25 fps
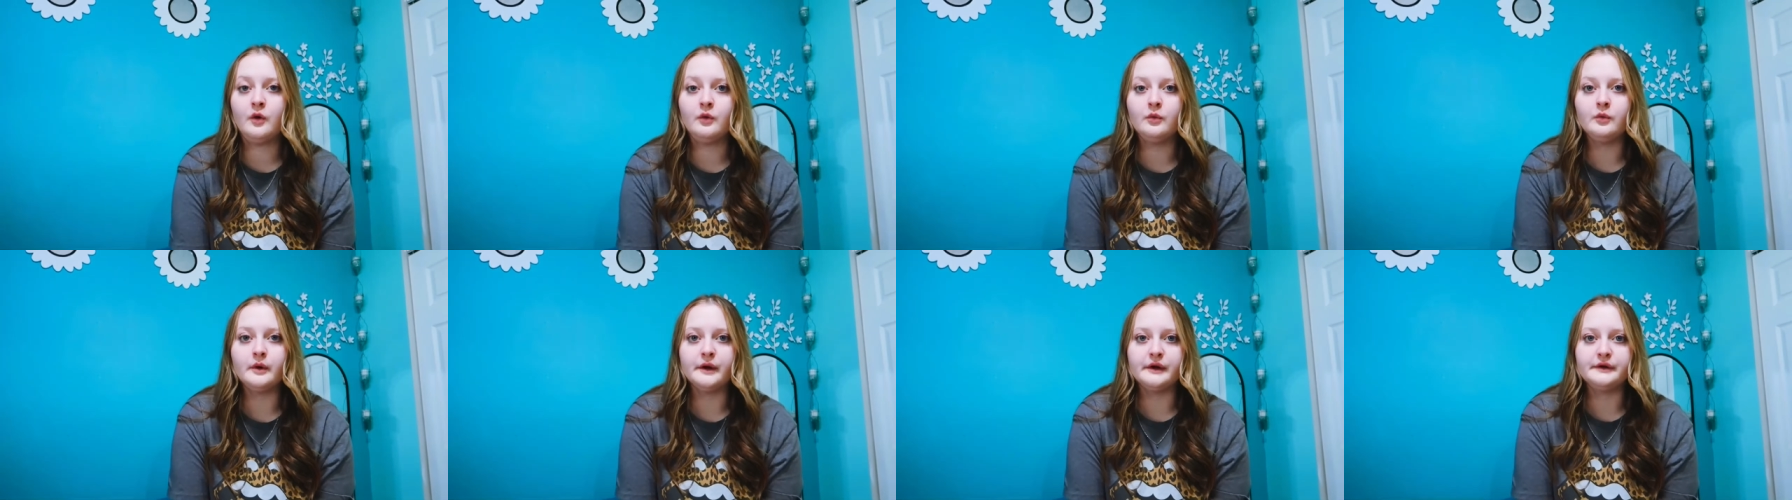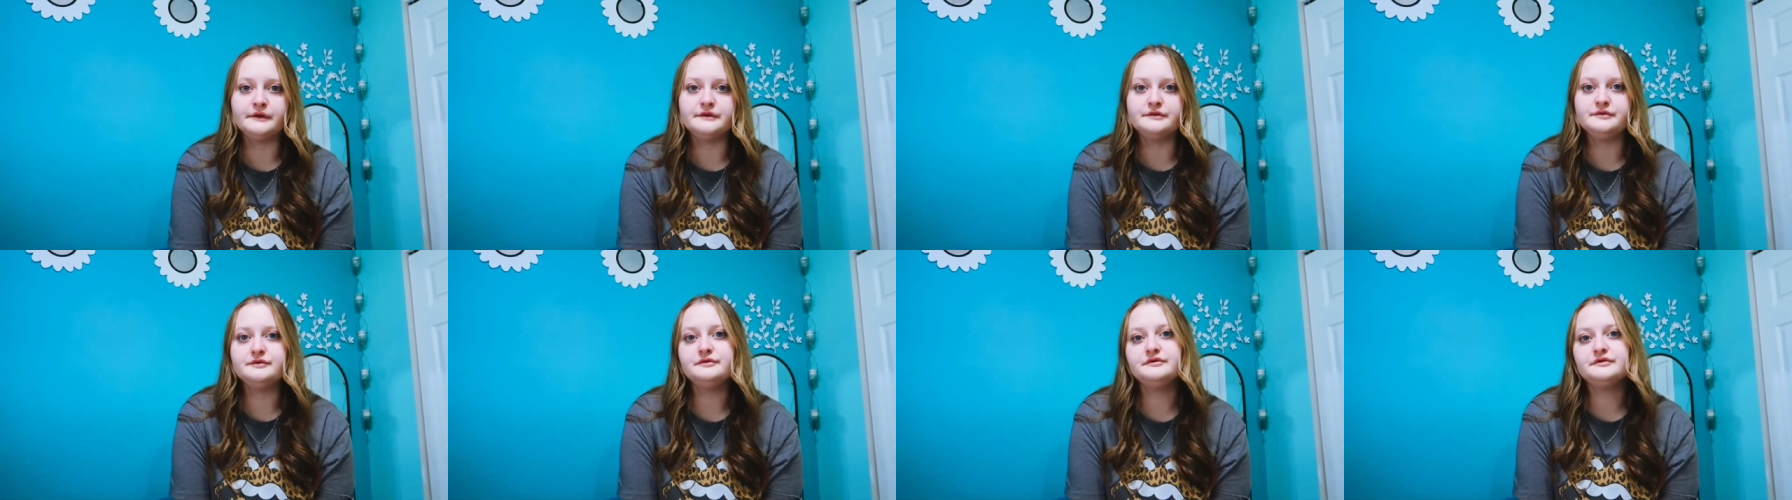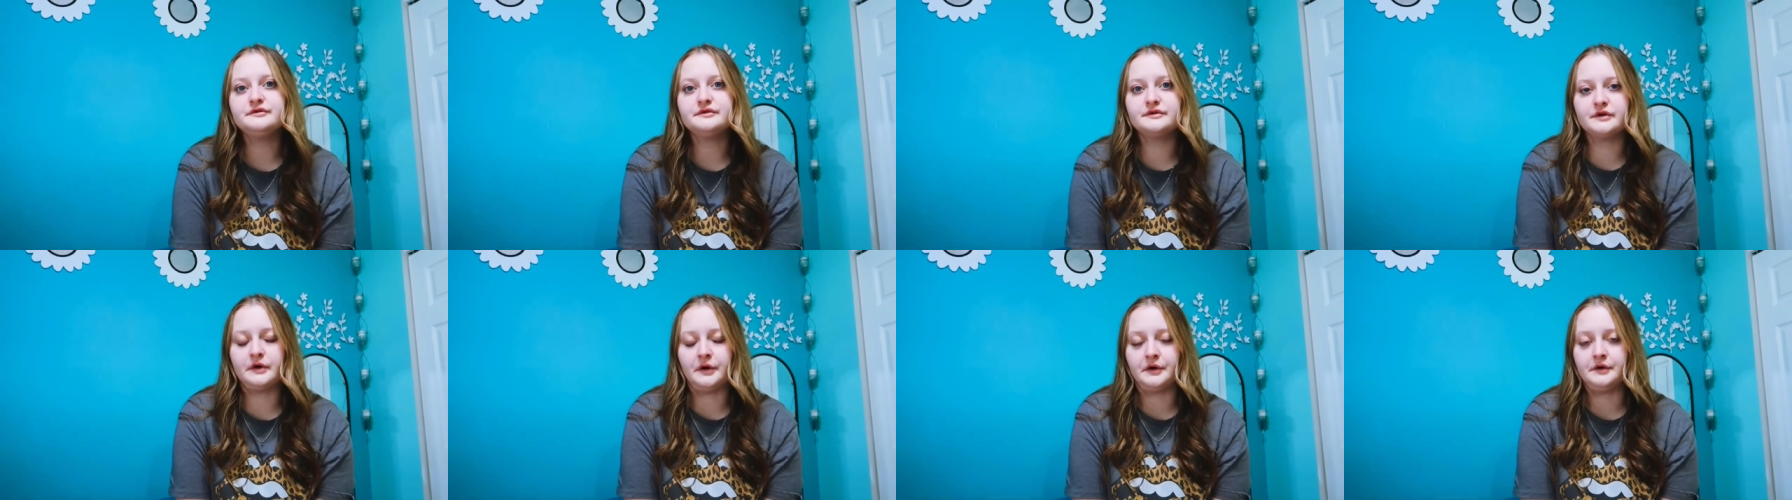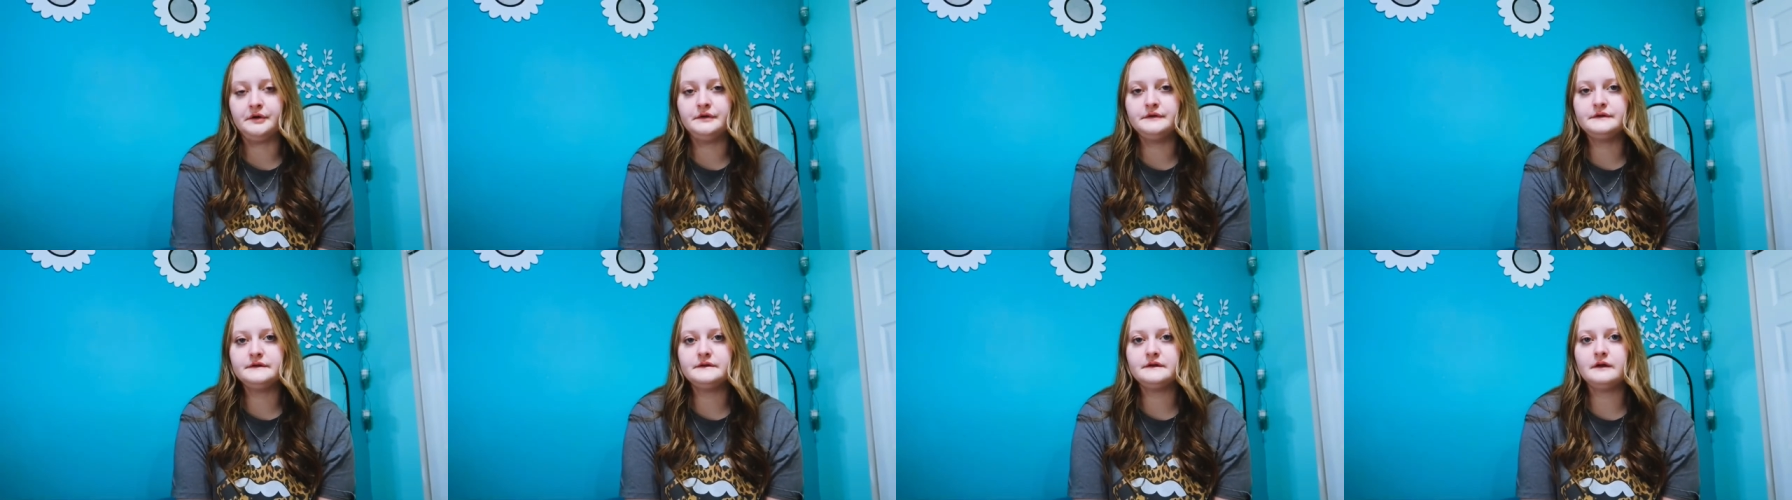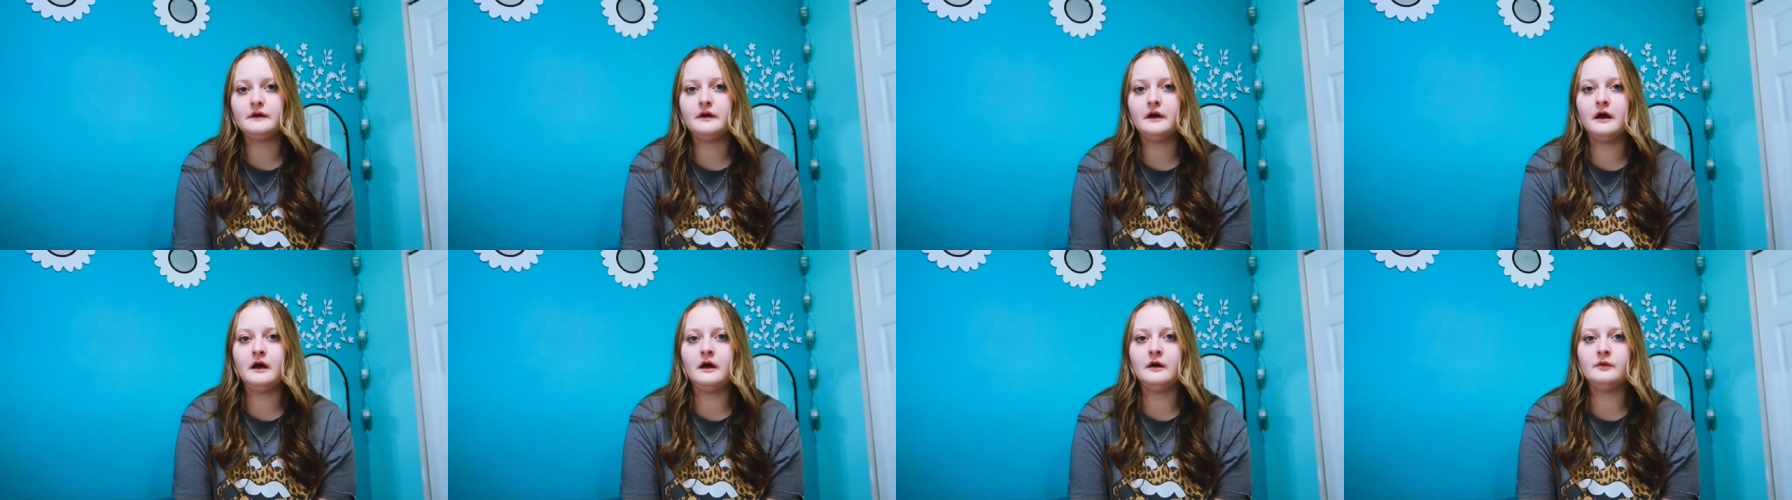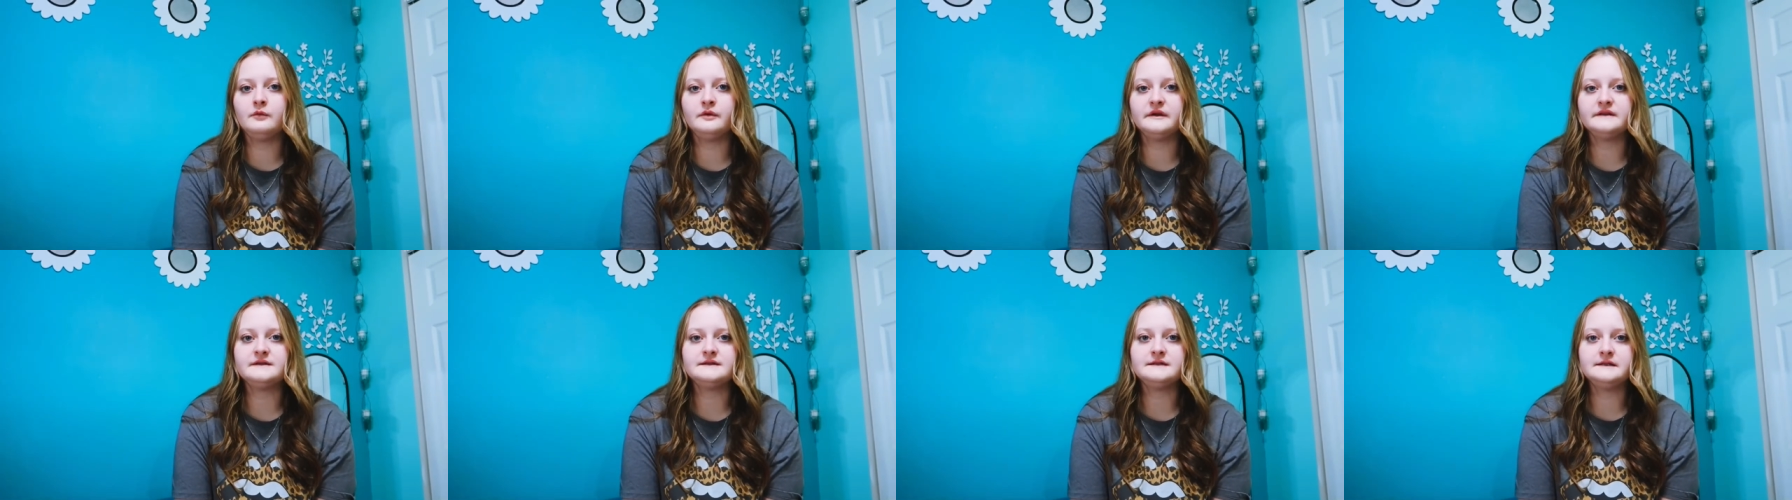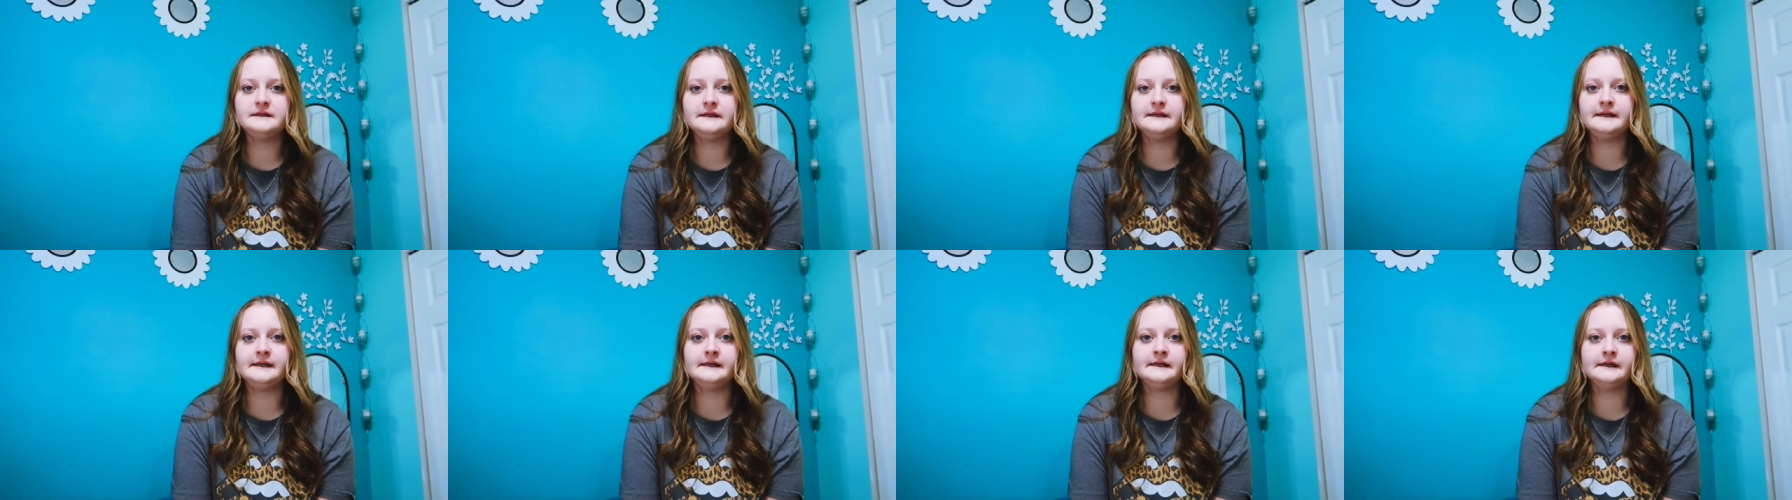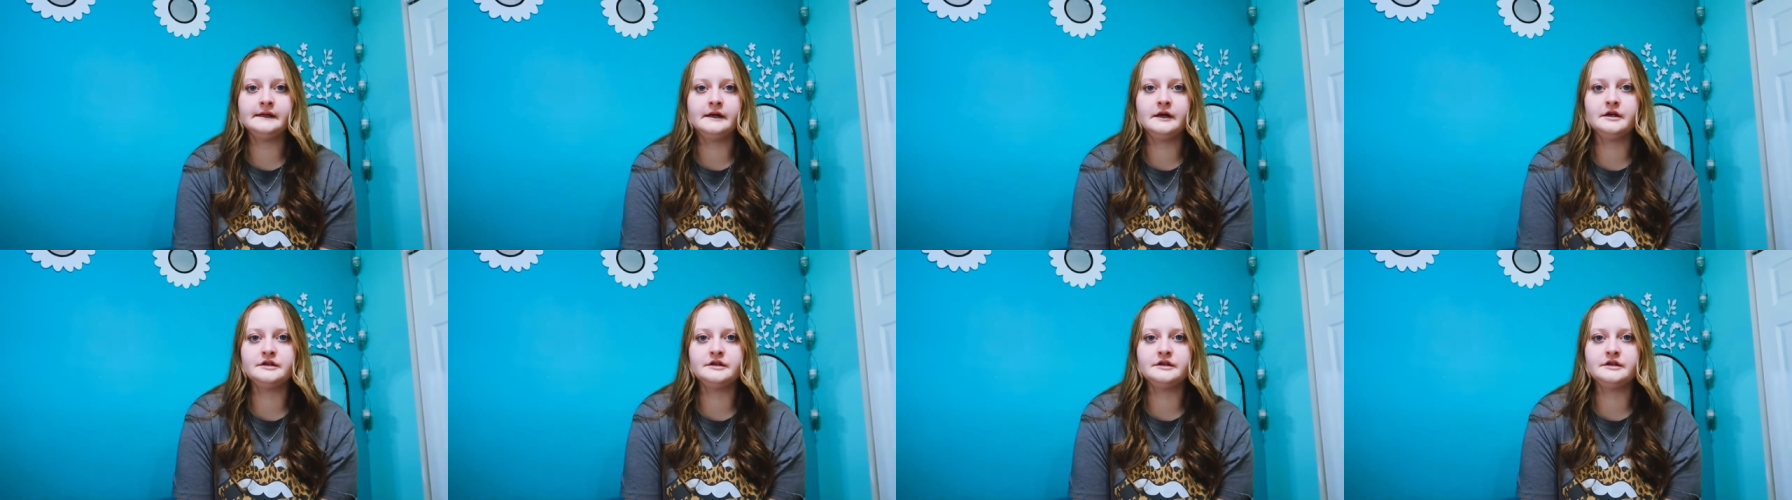where to start with studying.